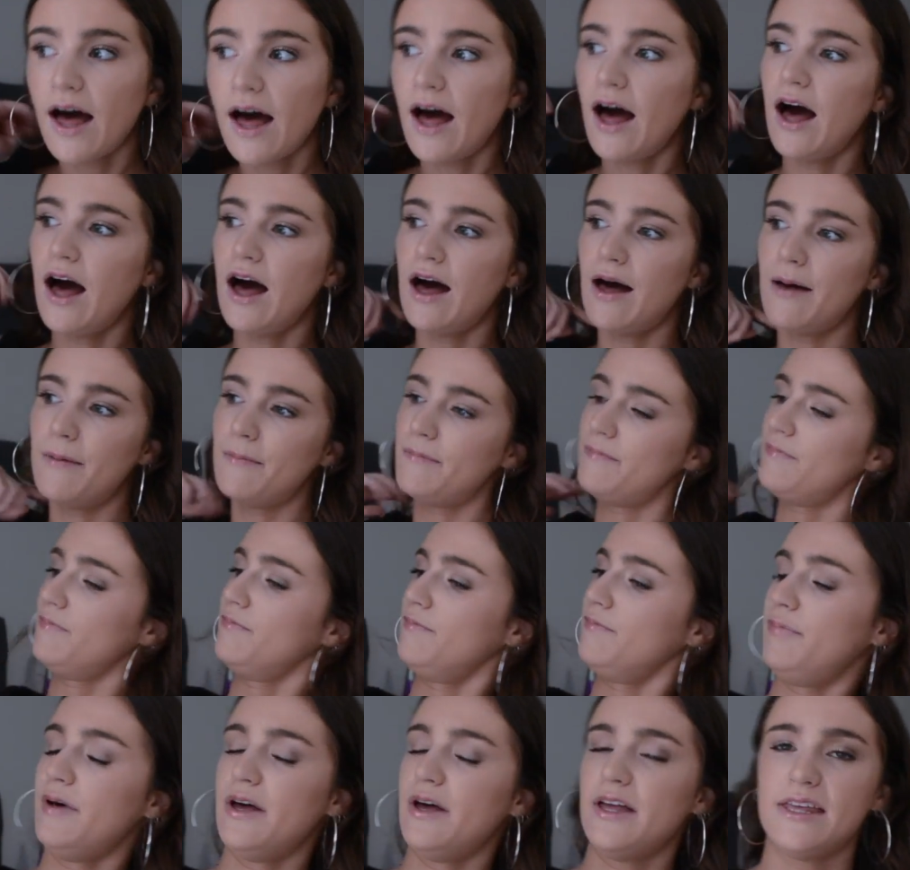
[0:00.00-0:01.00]

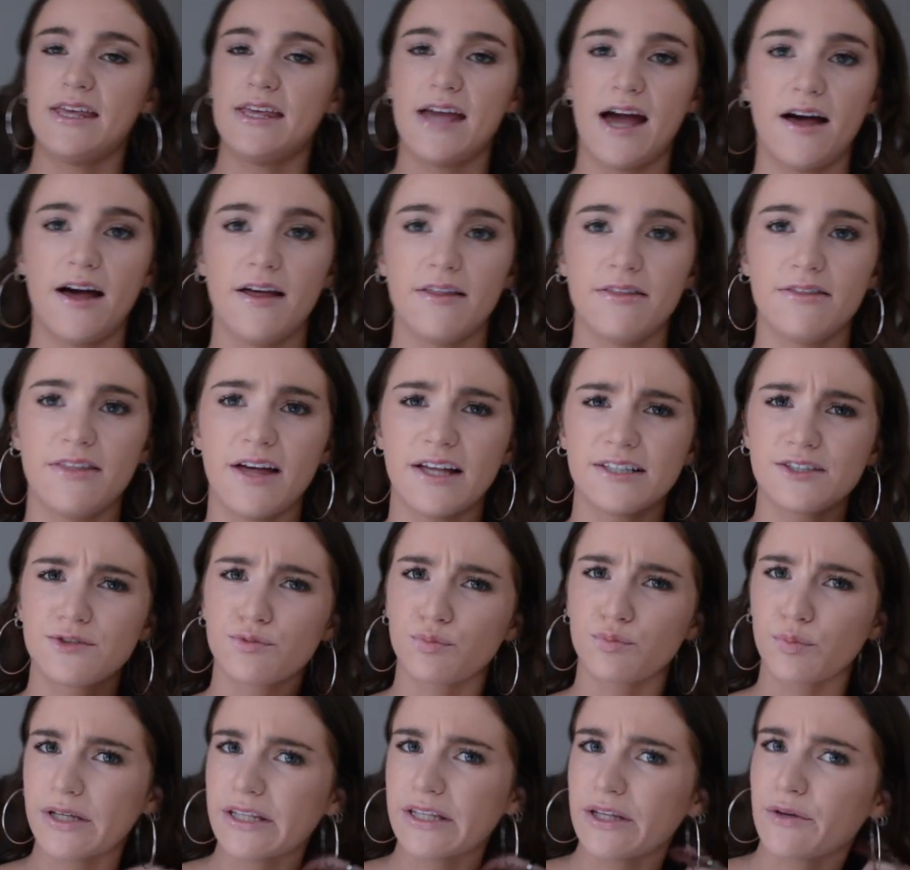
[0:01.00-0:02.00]
But yeah, that's
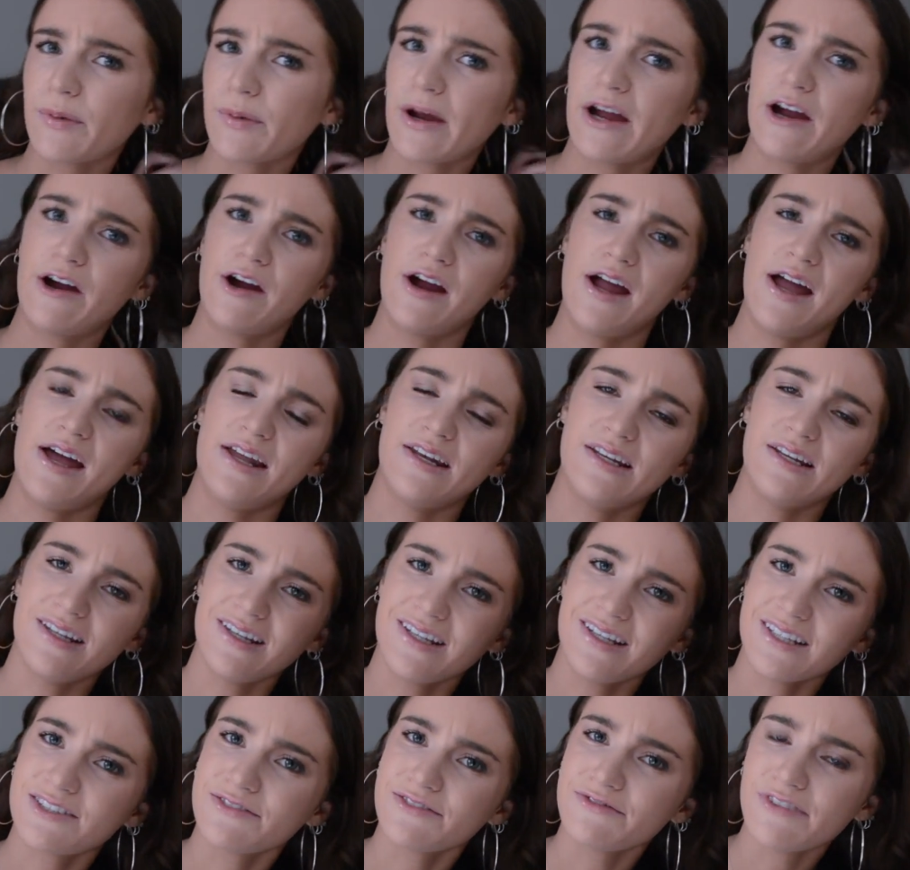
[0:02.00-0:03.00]
really rare and
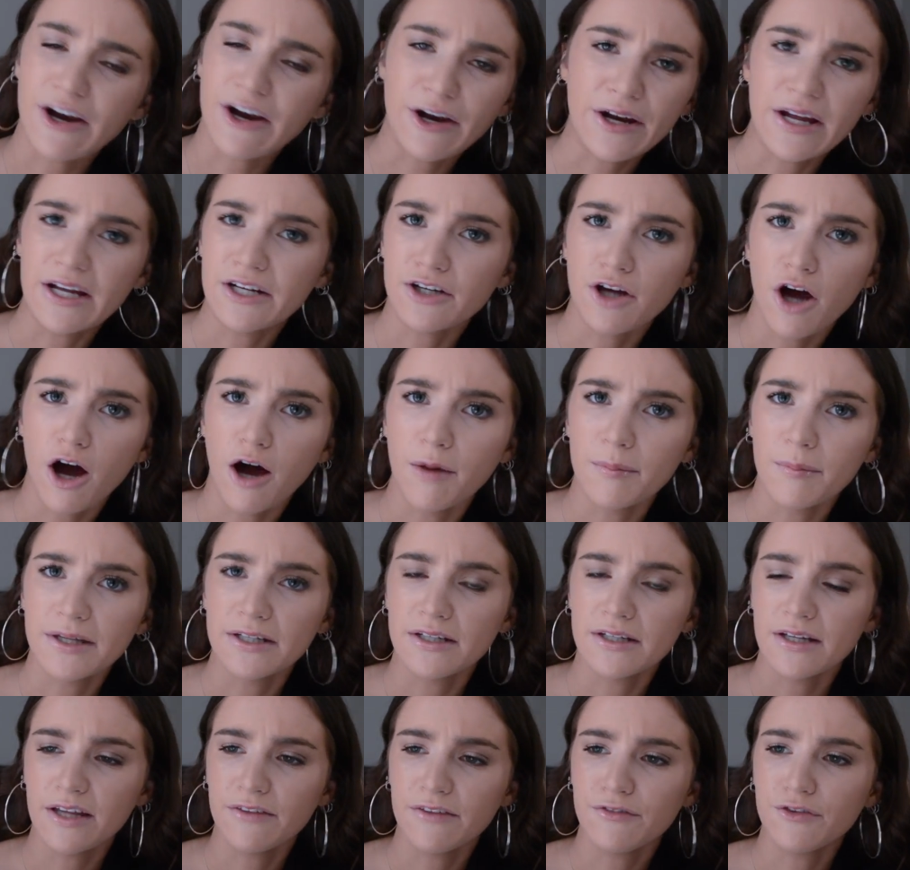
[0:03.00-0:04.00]
it's very
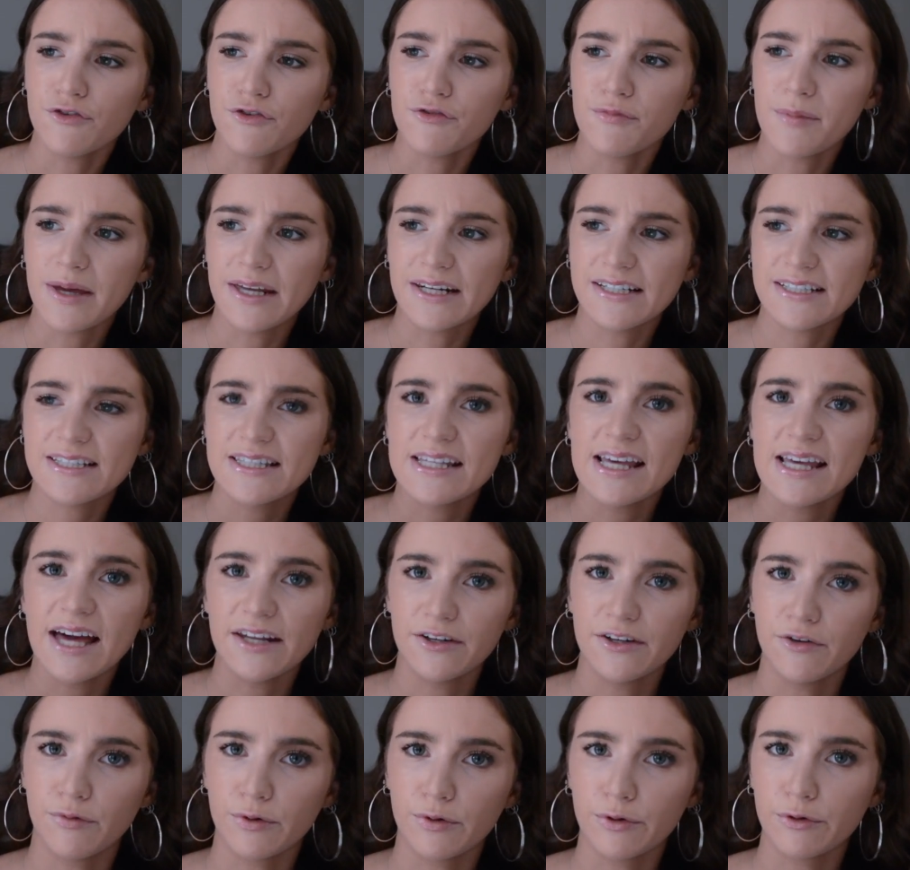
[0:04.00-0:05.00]
uncommon. If you've made it to the
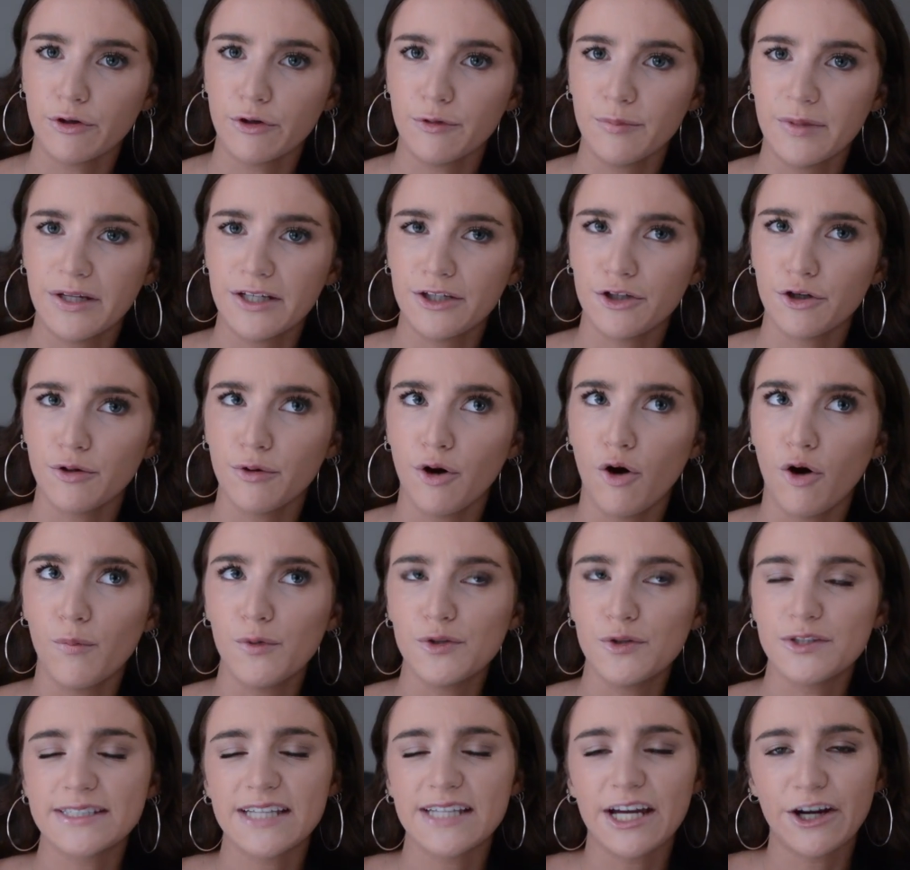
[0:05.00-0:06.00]
end of recruitment, you're
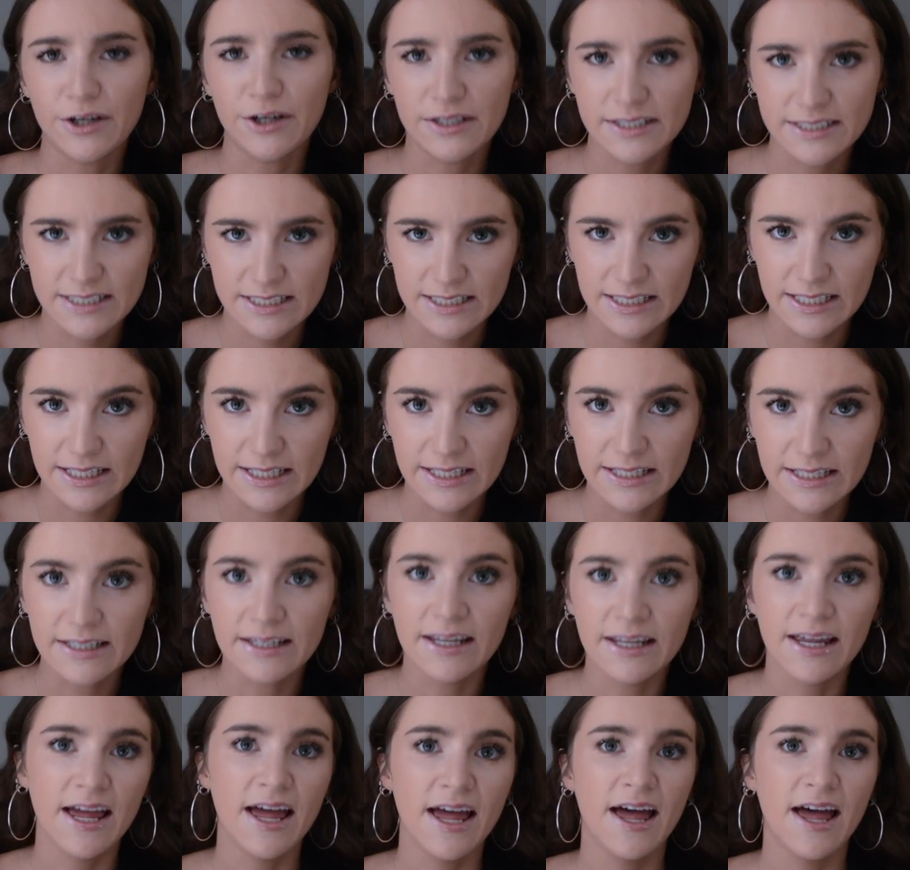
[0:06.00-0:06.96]
almost guaranteed